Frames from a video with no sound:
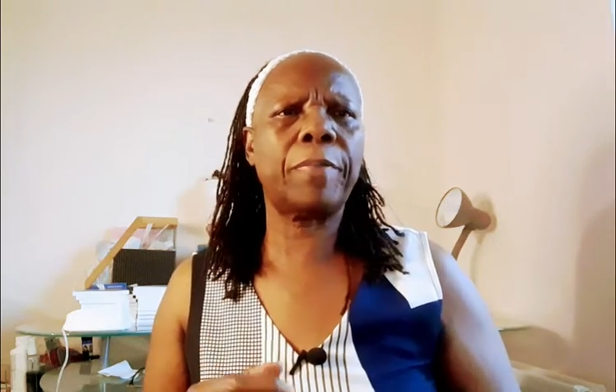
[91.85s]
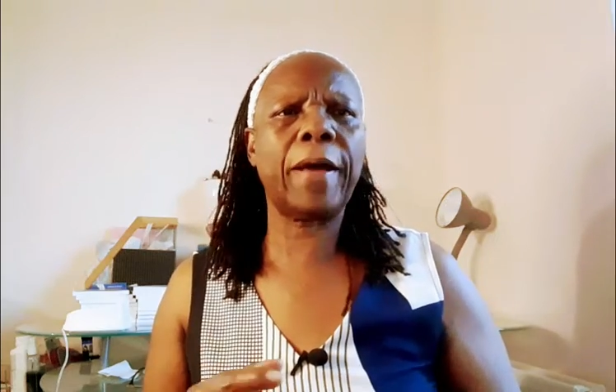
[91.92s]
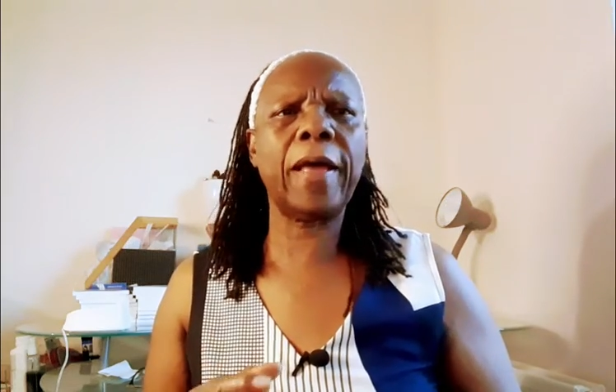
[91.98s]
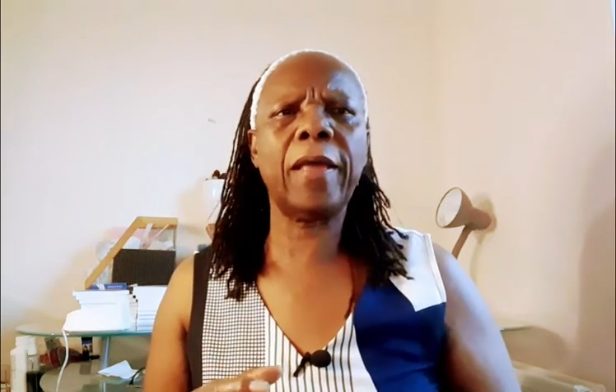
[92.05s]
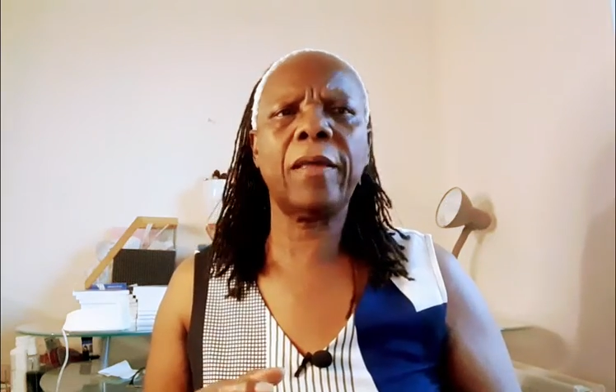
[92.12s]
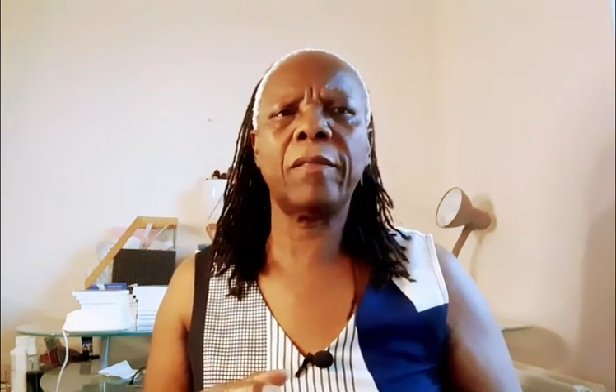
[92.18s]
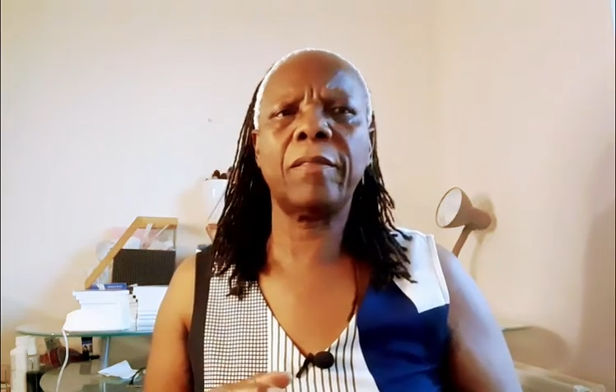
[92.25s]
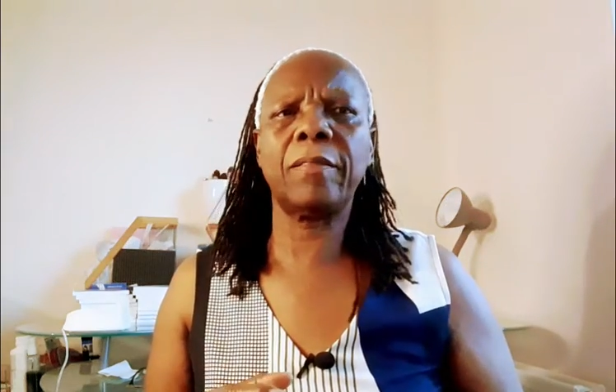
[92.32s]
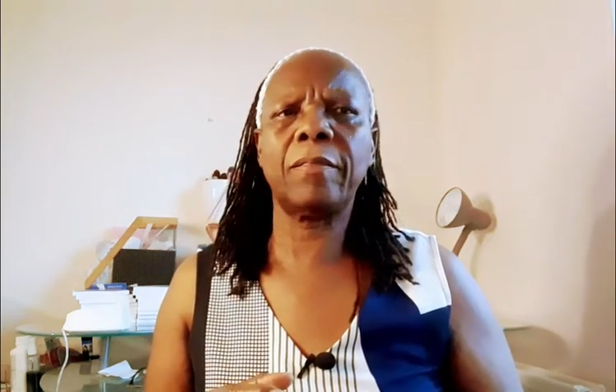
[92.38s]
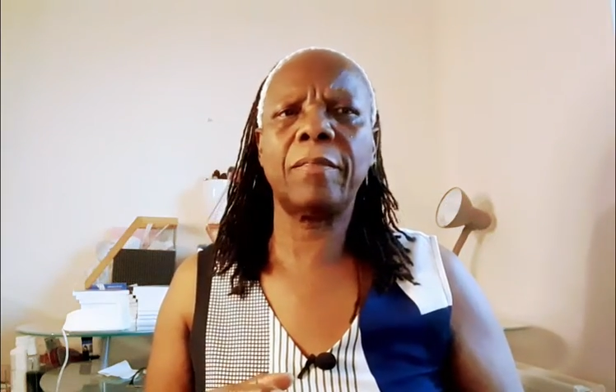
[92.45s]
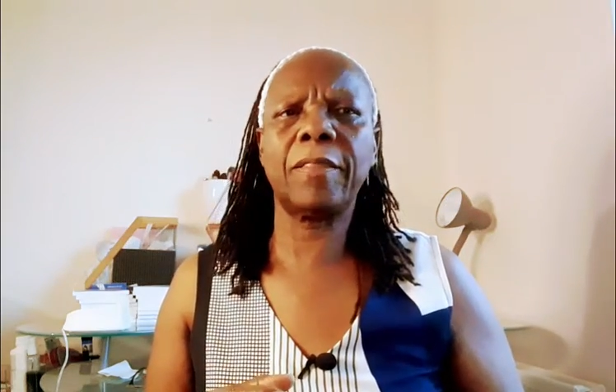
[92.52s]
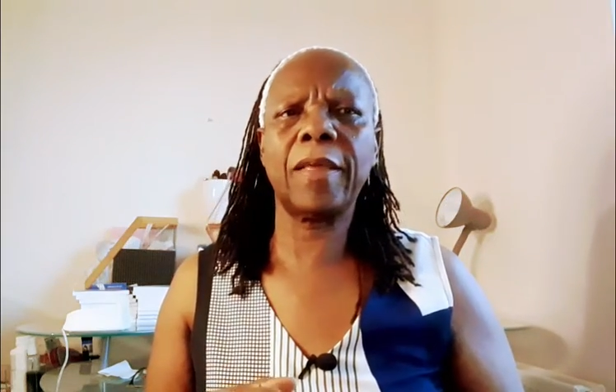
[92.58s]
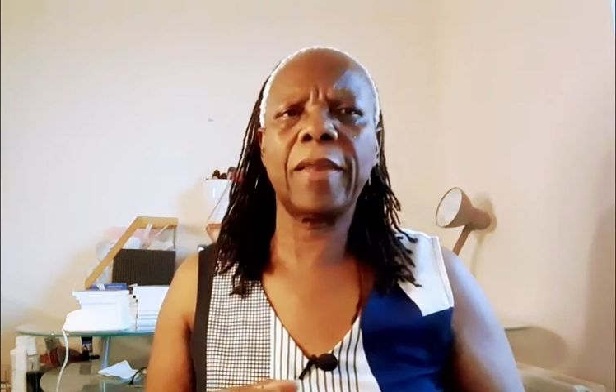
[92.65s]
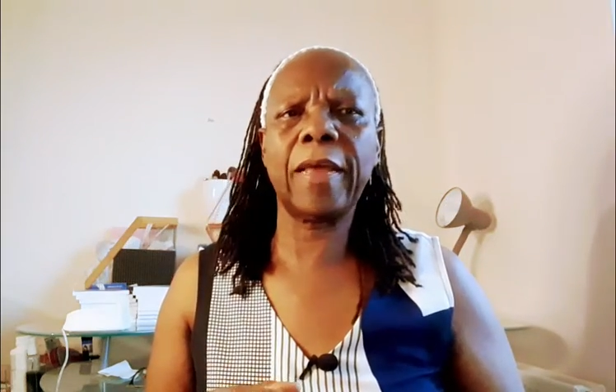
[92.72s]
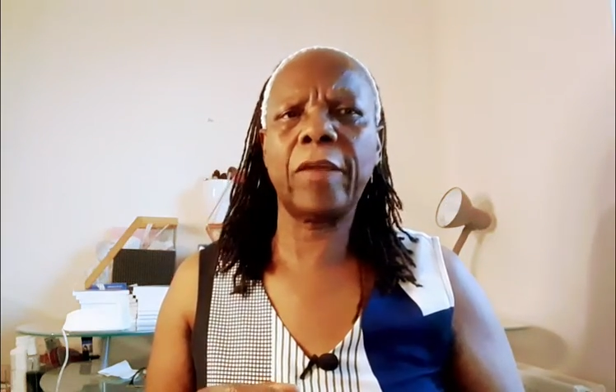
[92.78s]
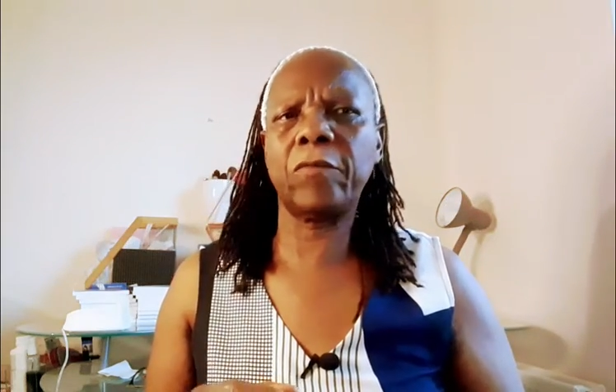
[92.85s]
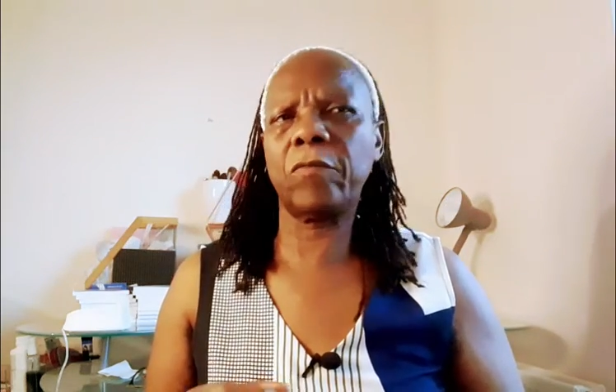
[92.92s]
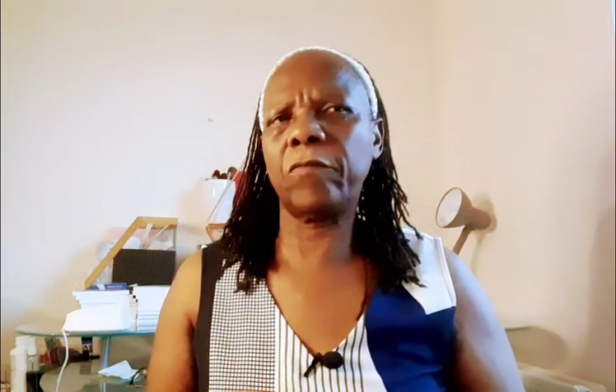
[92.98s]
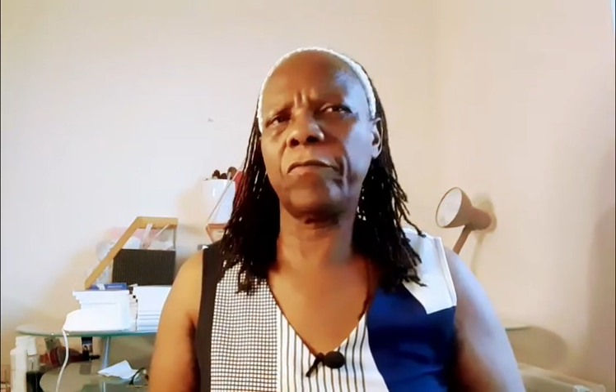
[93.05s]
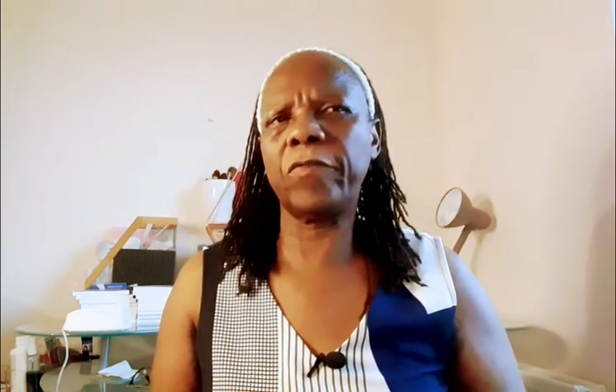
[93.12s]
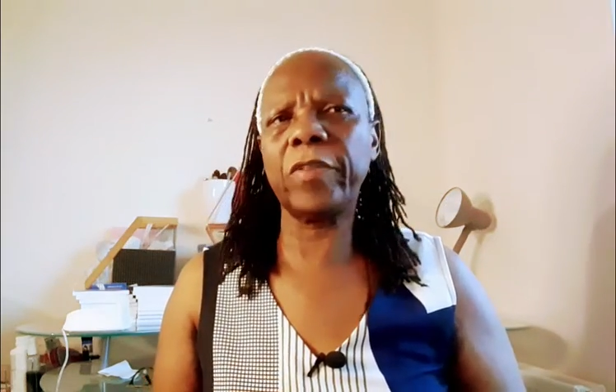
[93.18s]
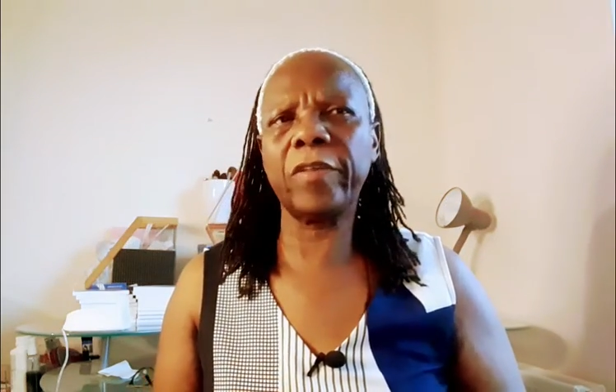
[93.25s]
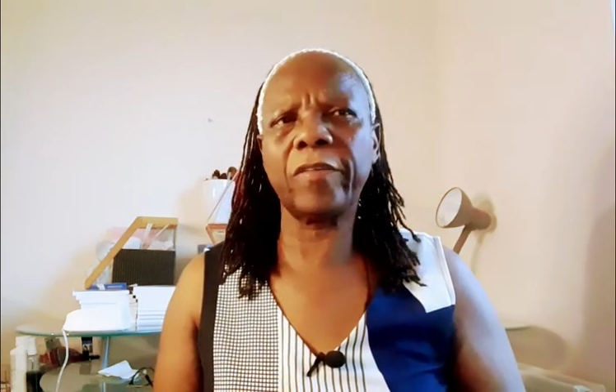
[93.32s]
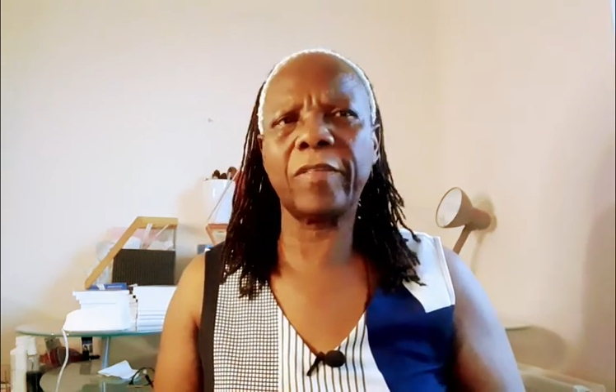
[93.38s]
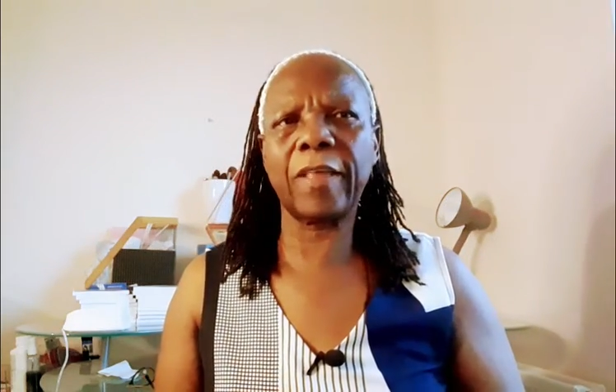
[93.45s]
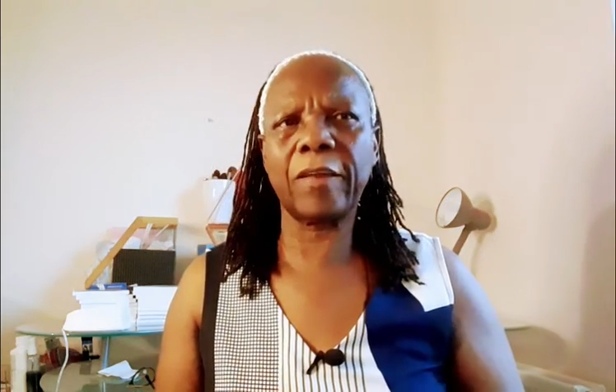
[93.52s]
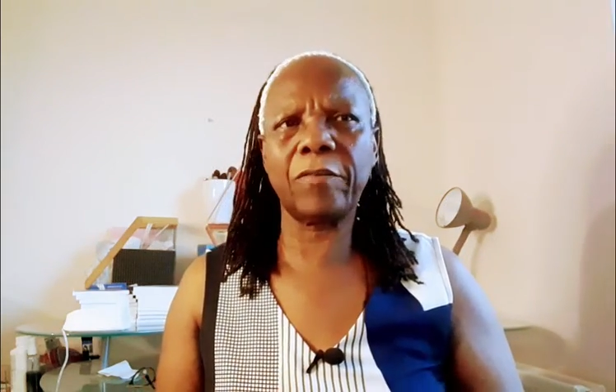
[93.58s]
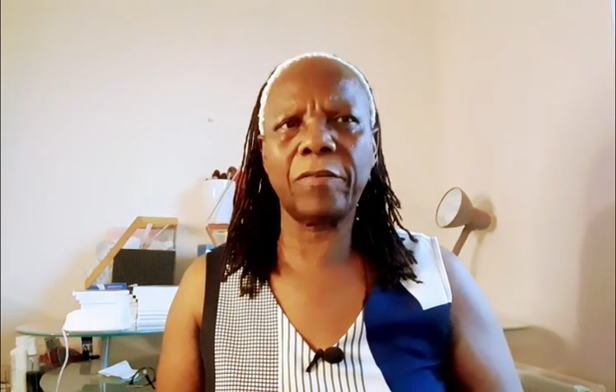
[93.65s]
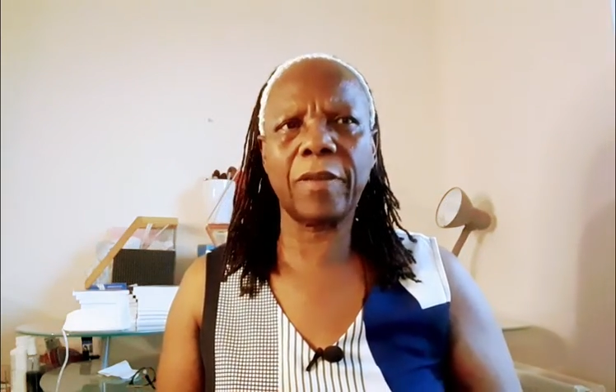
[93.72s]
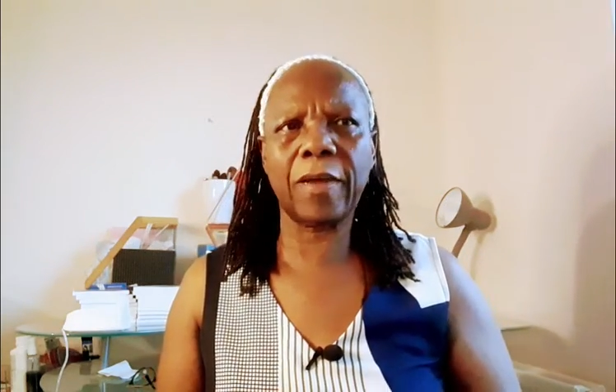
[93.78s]
buy, then I don't finish
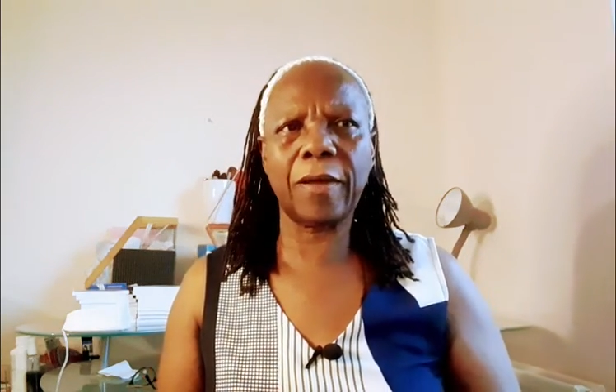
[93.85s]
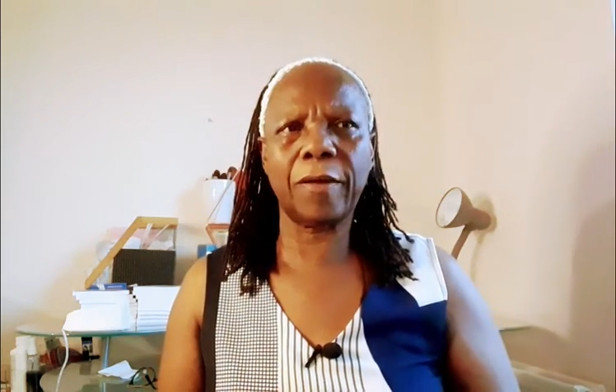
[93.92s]
that